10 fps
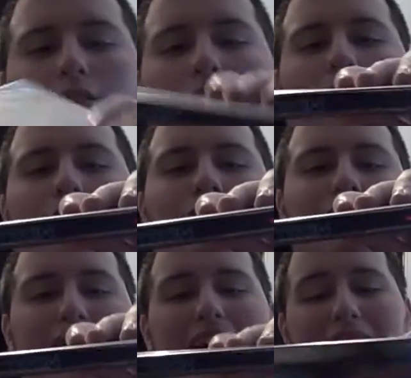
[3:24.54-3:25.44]
sleeve,
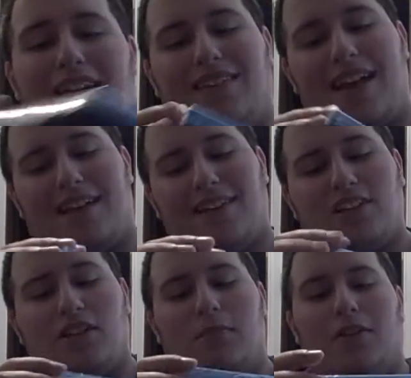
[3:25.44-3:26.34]
is that it's
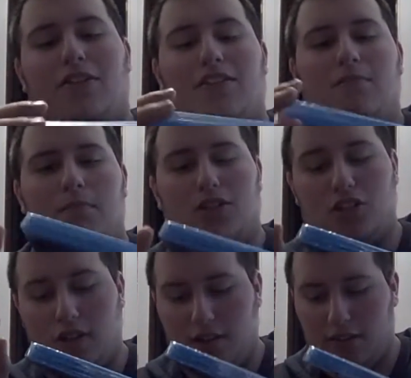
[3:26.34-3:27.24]
actually much
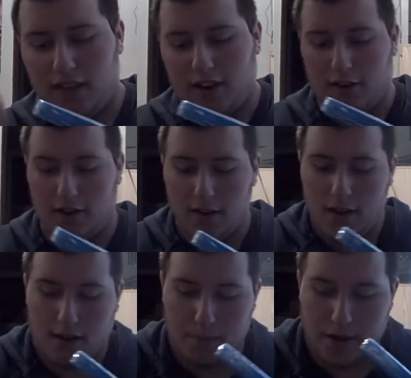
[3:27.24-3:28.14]
thicker
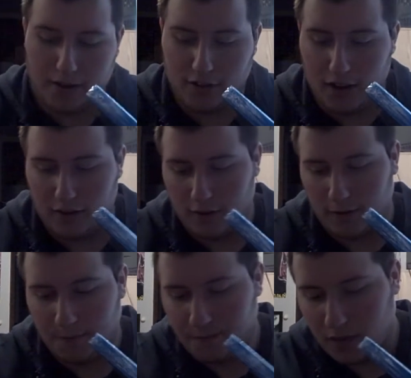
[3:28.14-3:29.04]
compared to
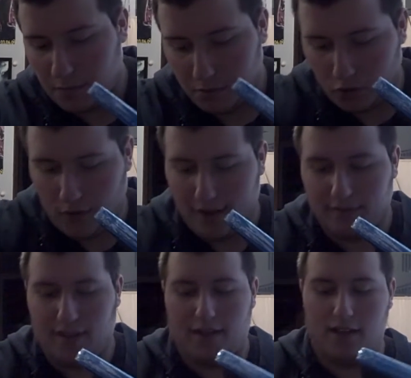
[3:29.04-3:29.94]
other Blu-rays
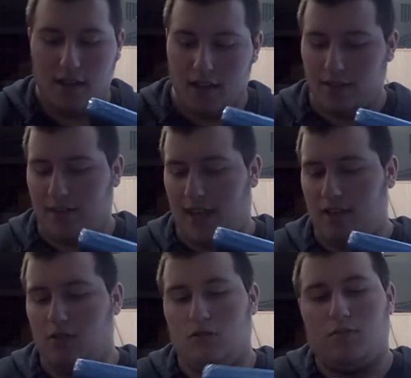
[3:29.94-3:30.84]
like
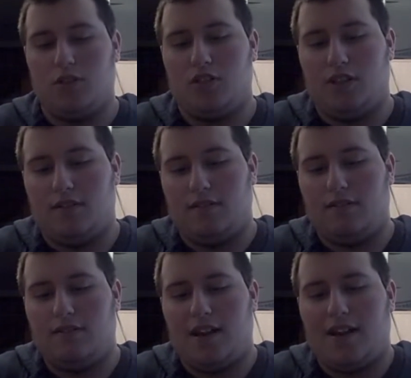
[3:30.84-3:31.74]
Tangled, which is
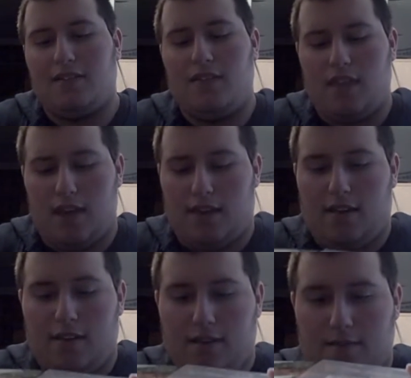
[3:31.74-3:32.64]
not as
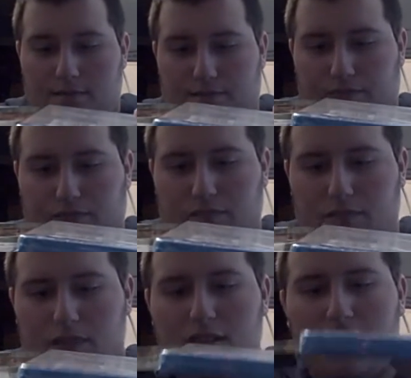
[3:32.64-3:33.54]
thick.
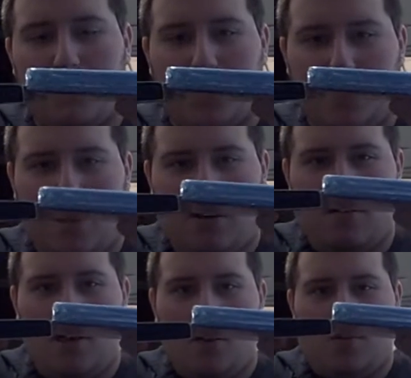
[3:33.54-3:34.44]
If you could
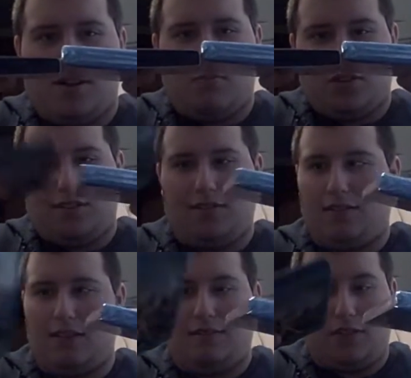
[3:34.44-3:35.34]
tell, with the
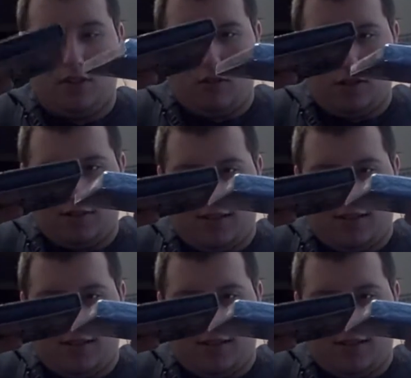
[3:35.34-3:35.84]
sleeve still on